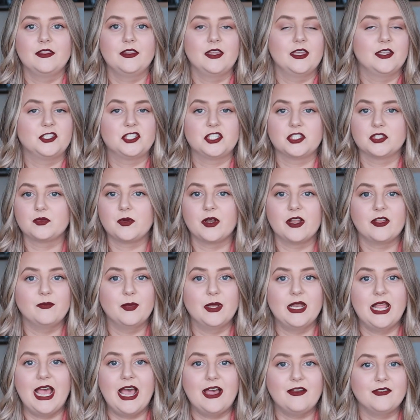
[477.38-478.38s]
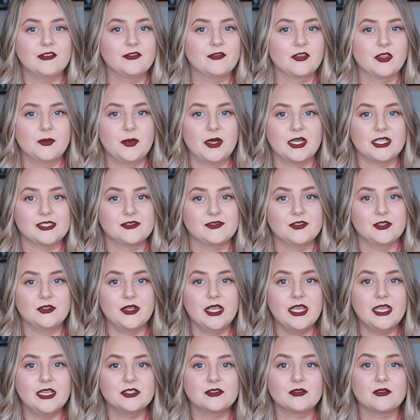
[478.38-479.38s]
it's just what I've been having for the past few
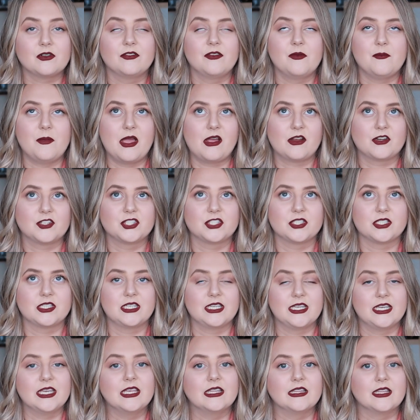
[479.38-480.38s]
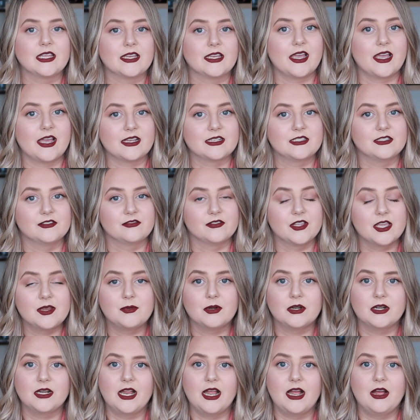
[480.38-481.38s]
days or if I'm actually in active
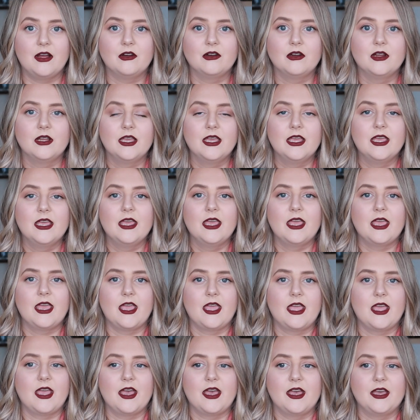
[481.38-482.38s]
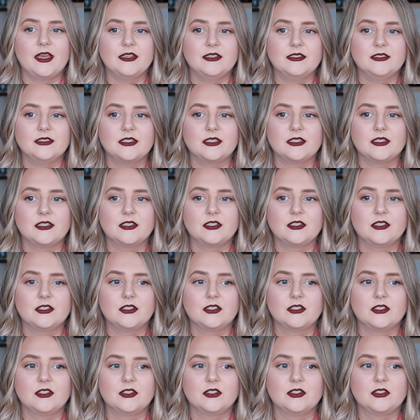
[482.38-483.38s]
labor now. And
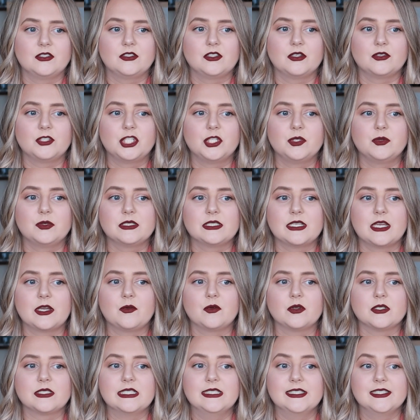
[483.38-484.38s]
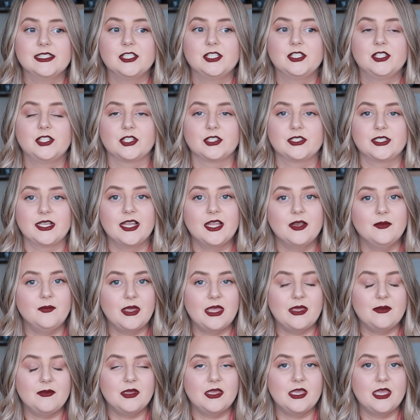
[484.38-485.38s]
so she was like, well, since it's your second
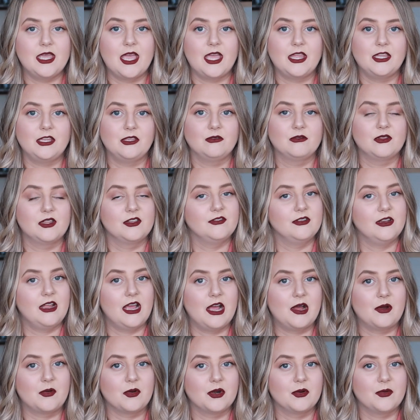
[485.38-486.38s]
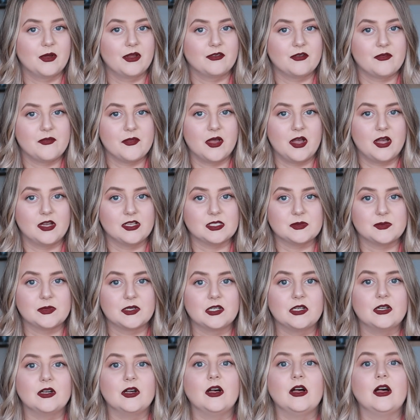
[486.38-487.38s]
baby and you live an hour away from the
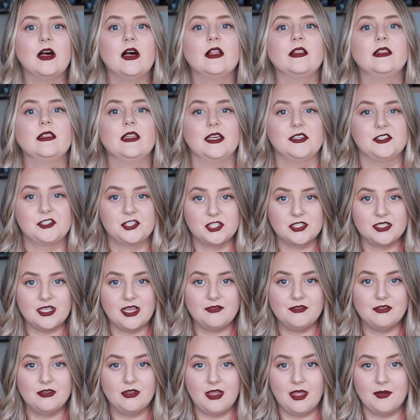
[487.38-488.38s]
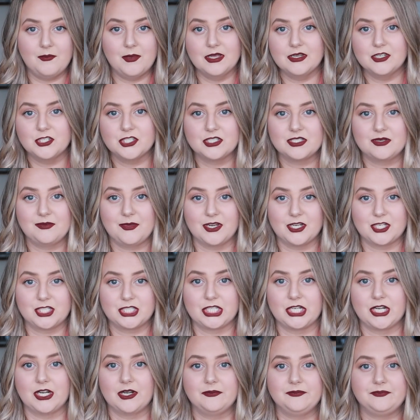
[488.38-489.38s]
hospital, let's just have you come in just to make
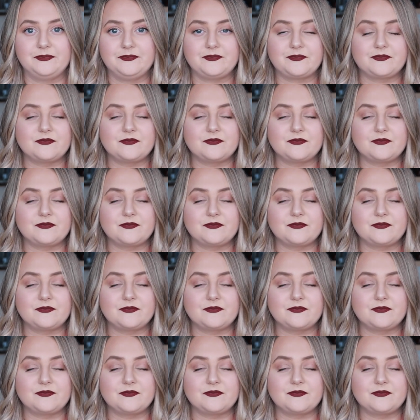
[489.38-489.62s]
sure.